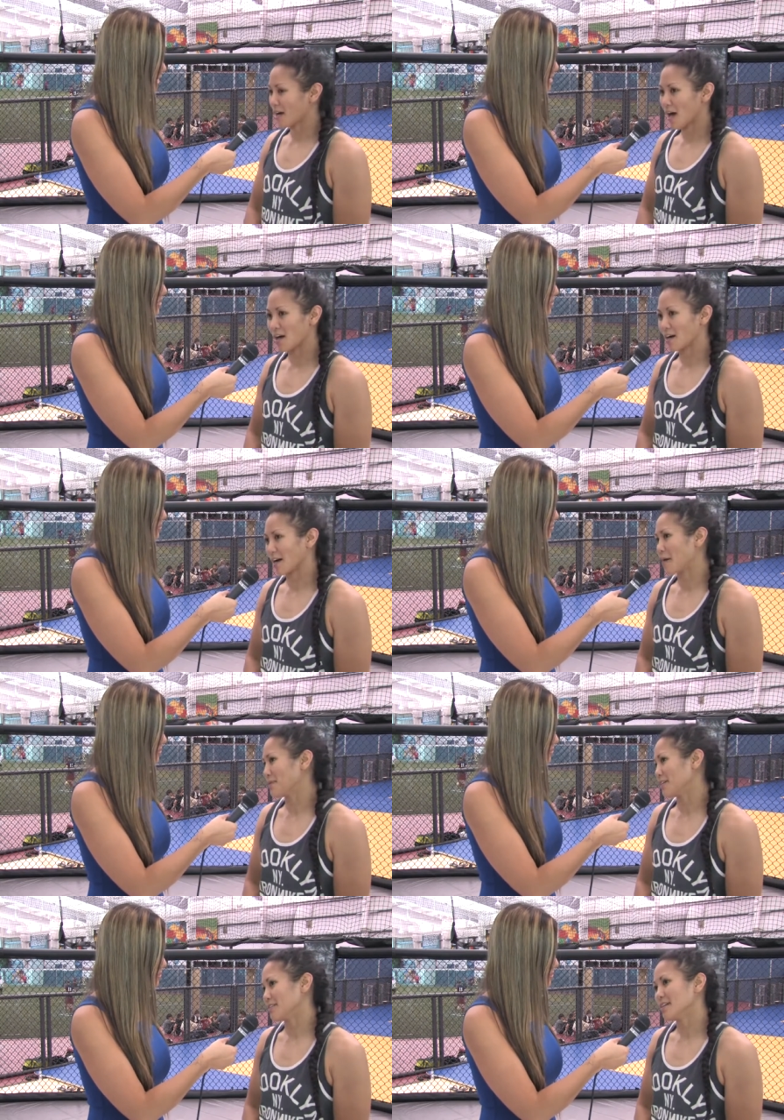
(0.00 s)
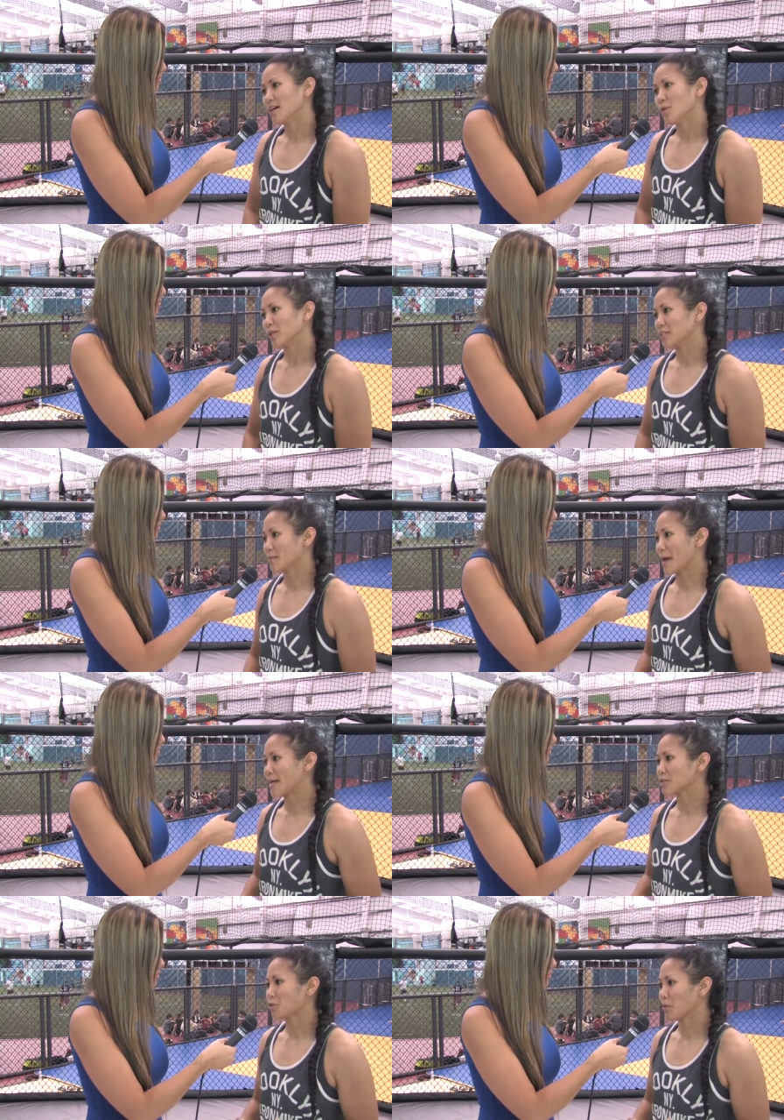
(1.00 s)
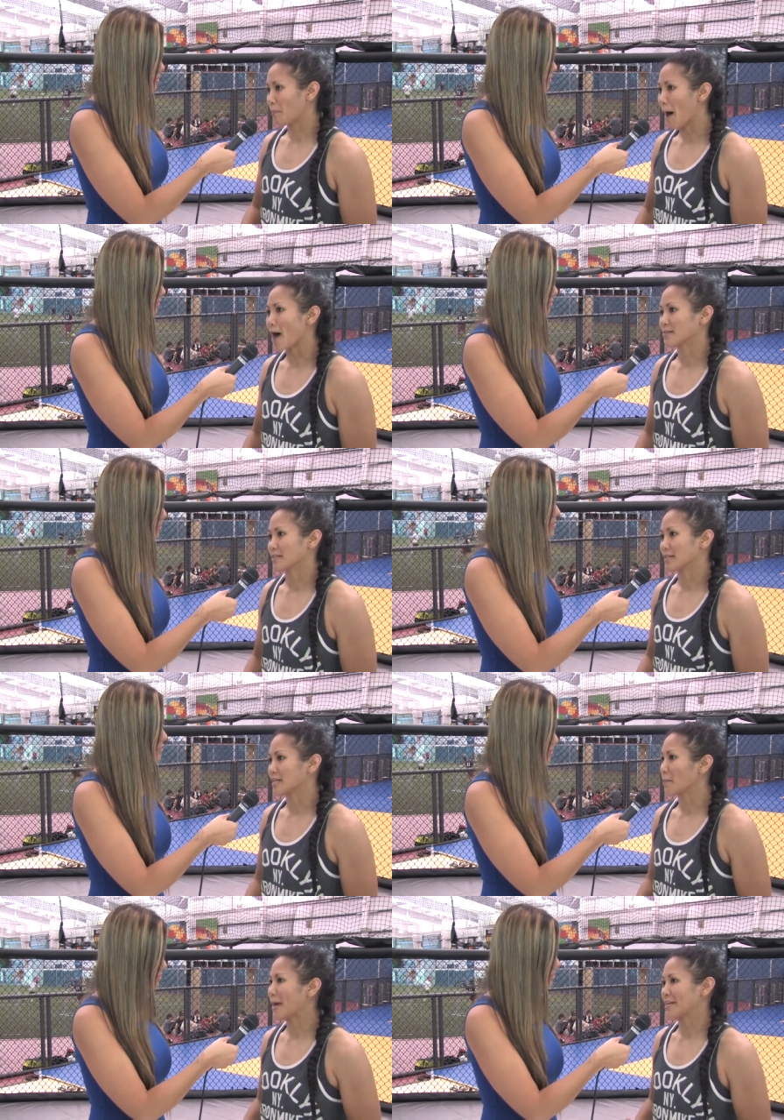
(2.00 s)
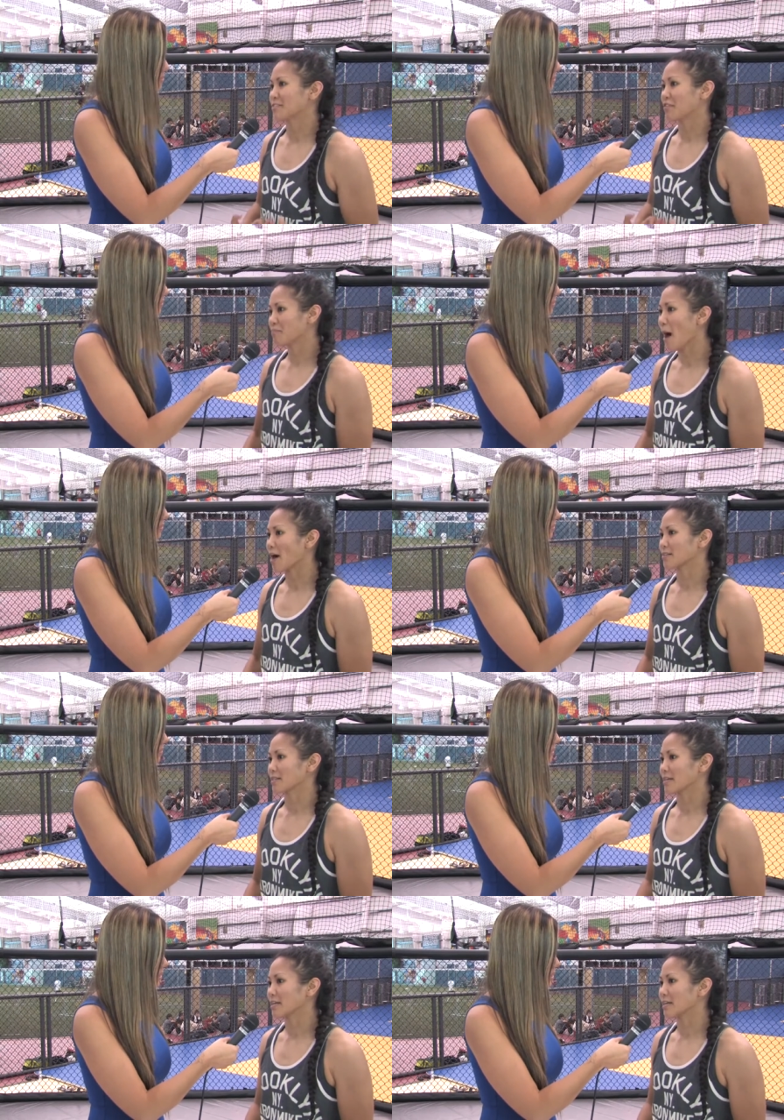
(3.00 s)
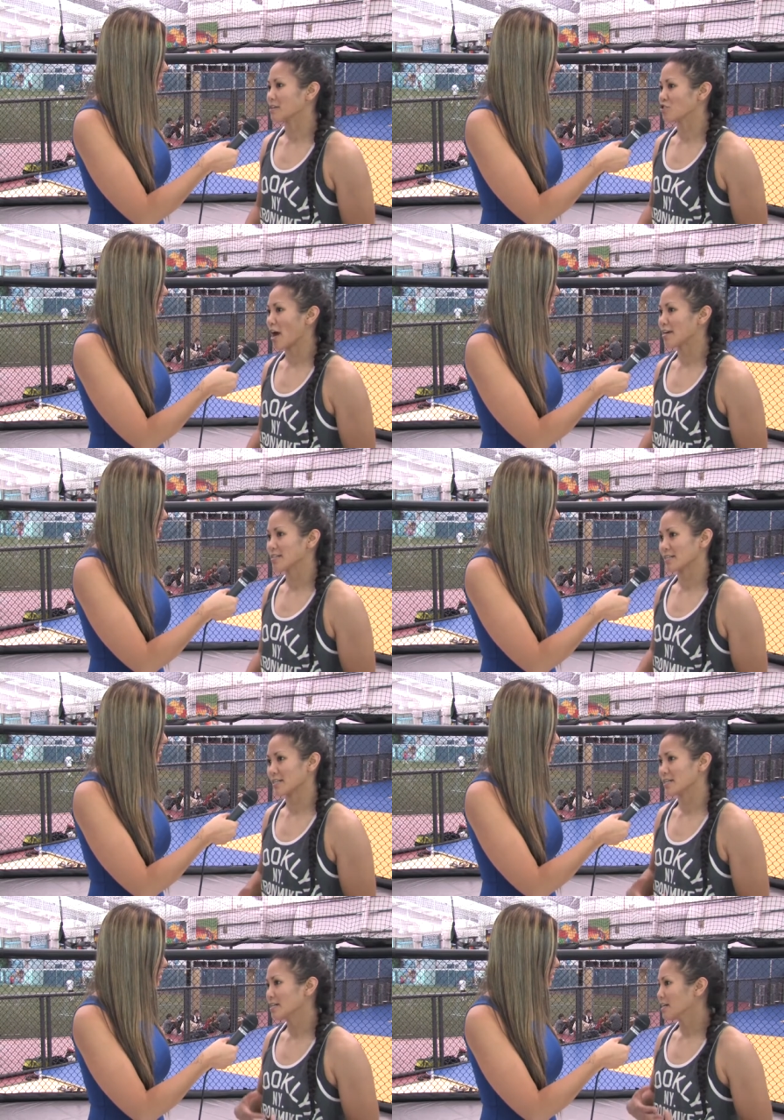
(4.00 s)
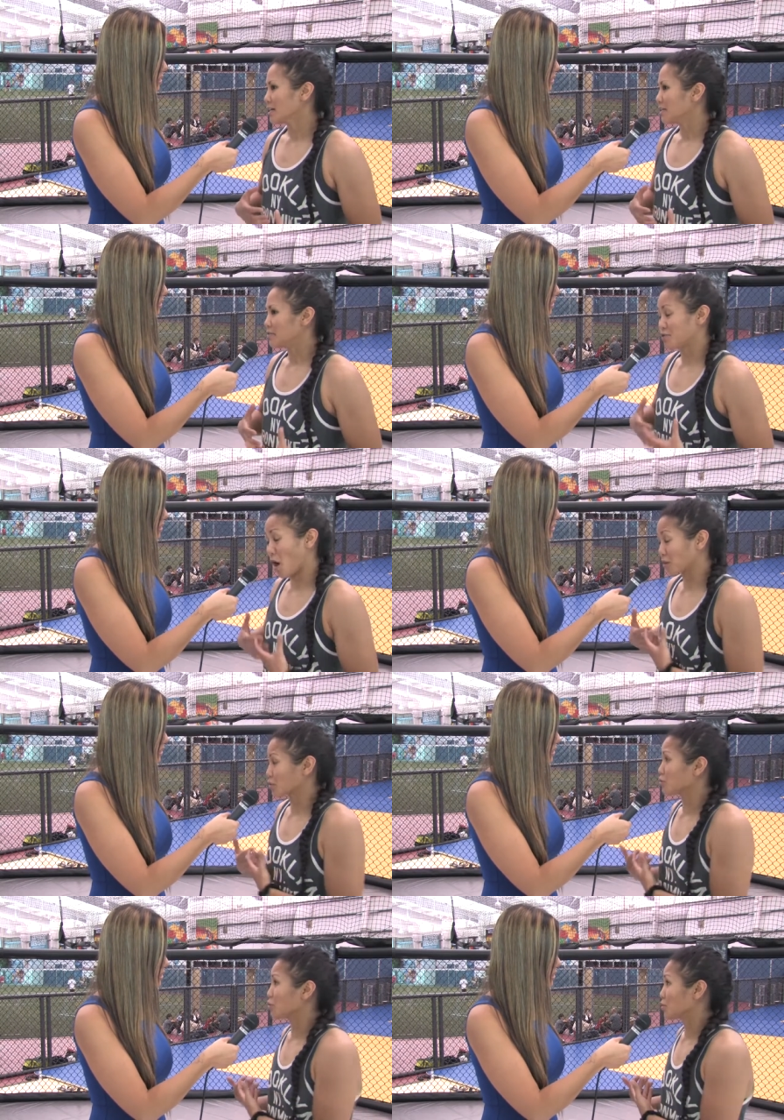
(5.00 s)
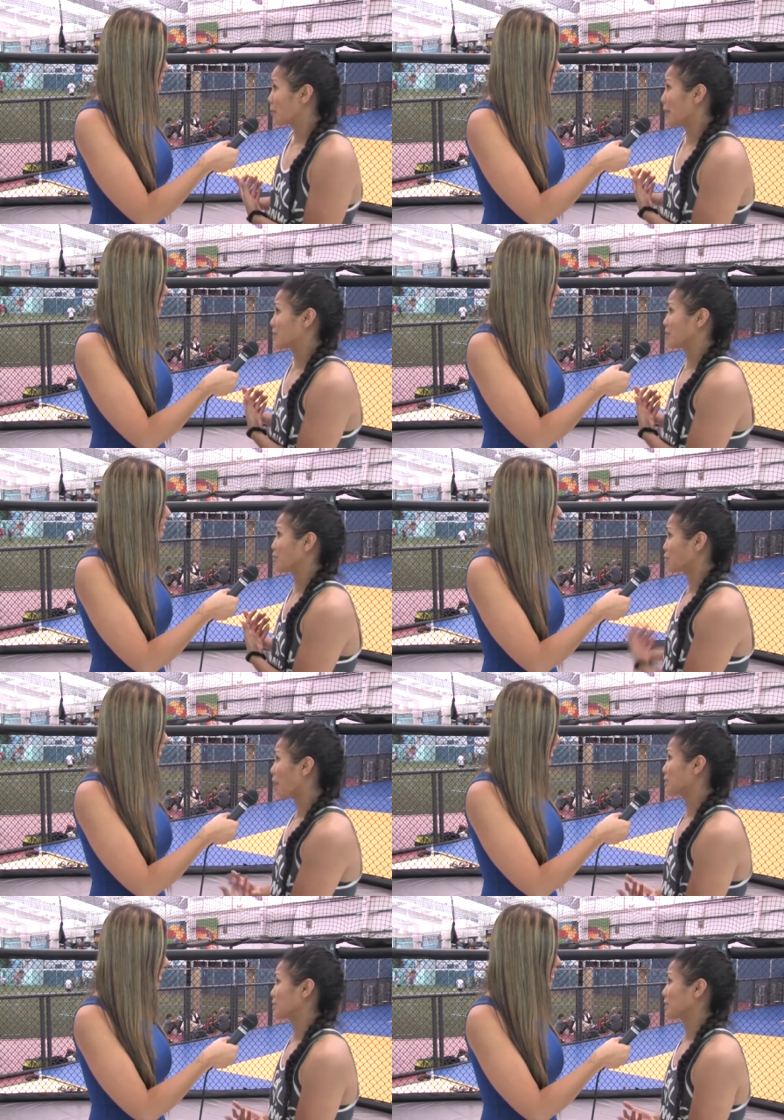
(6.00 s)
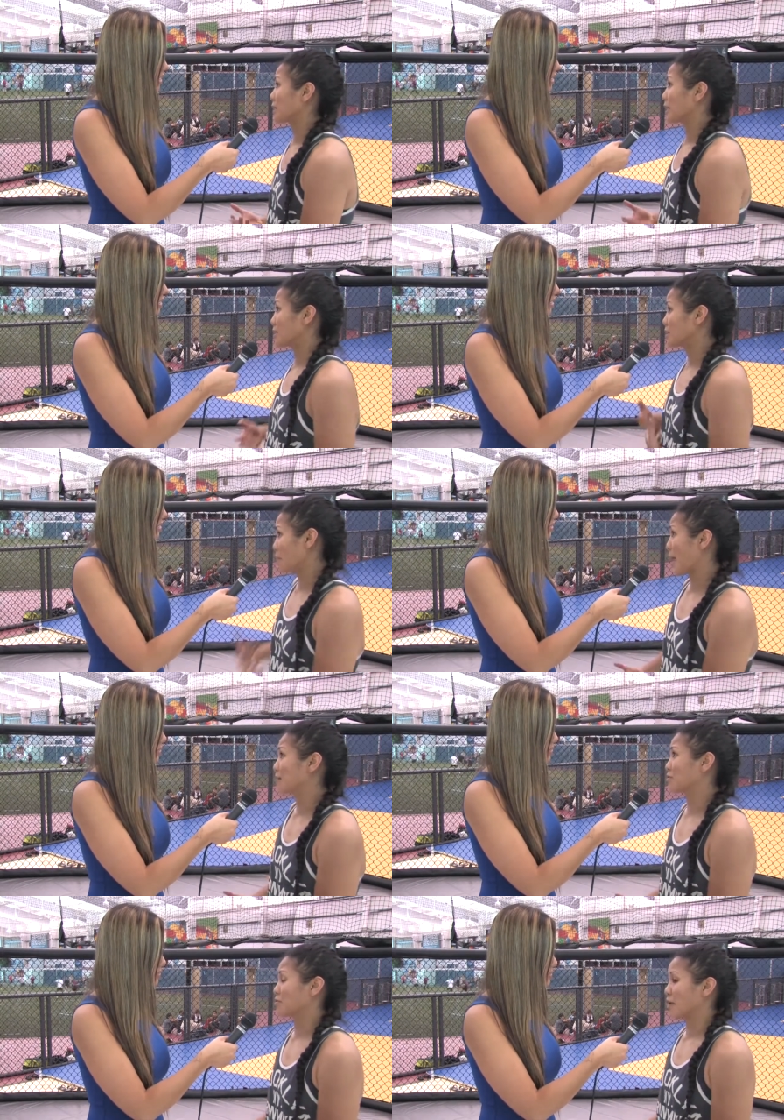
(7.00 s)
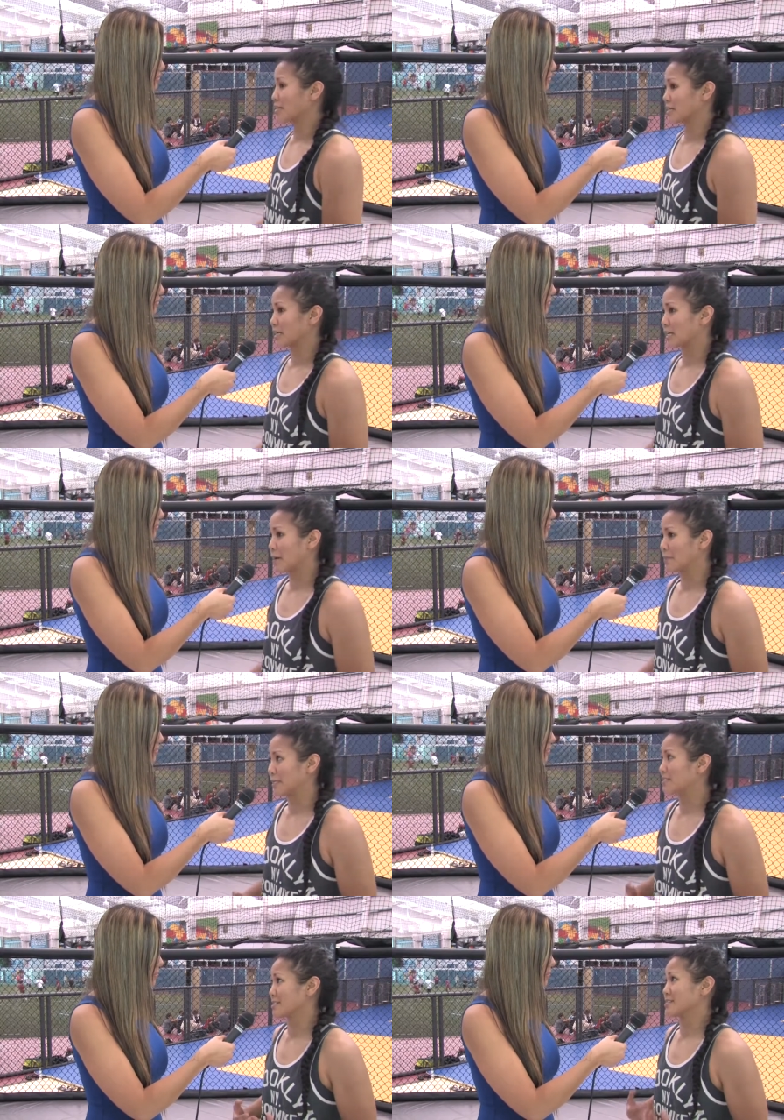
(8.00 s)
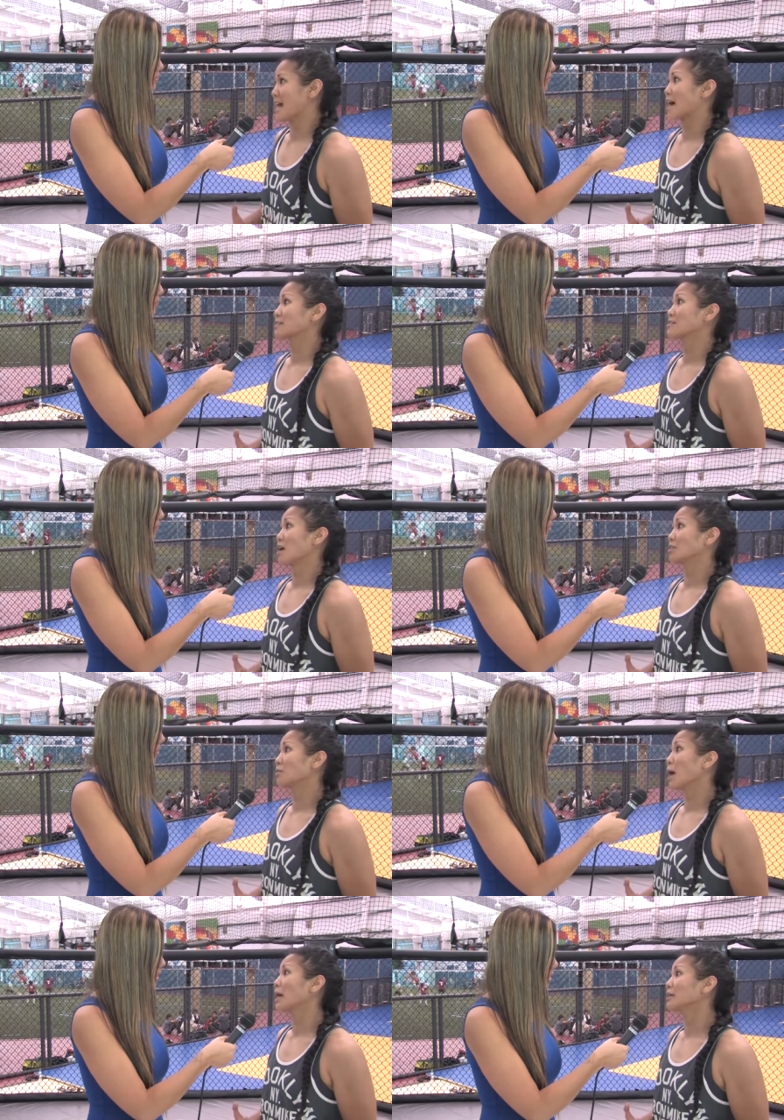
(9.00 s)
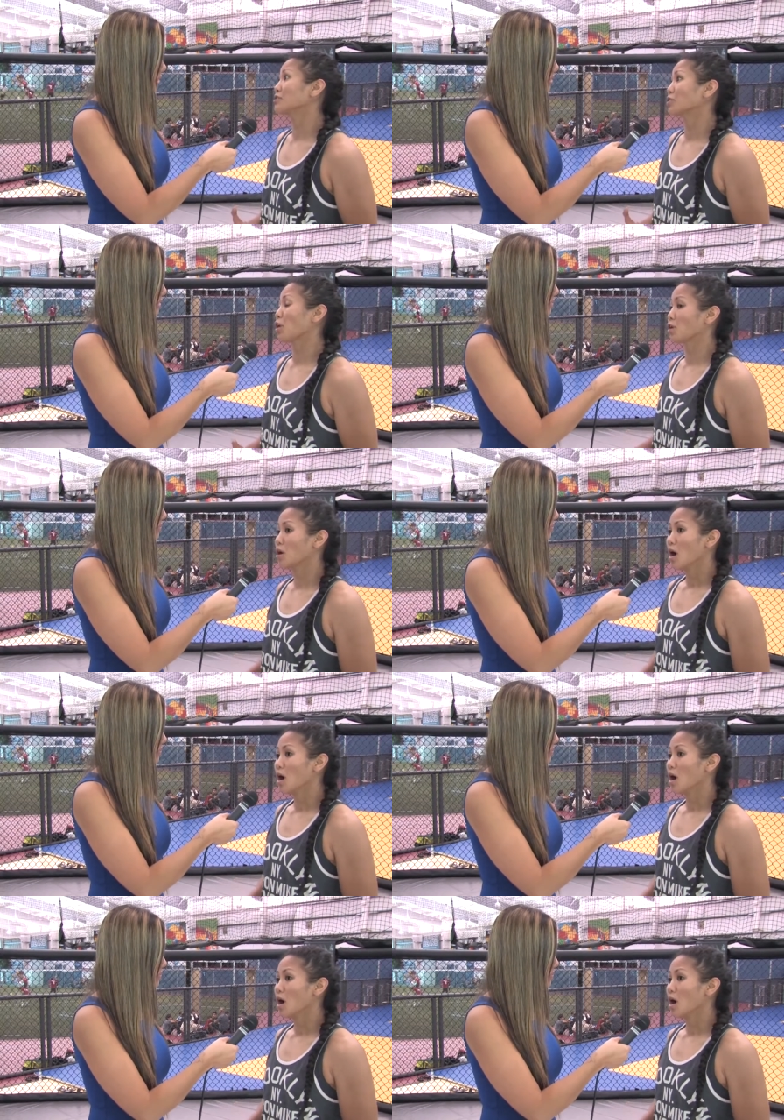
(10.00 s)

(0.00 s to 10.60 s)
Uh, I mean, with the demands with boxing and the pace of boxing, and then trying to also do the pace of wrestling and the demands of wrestling, I mean, it's just taxing on the body. So,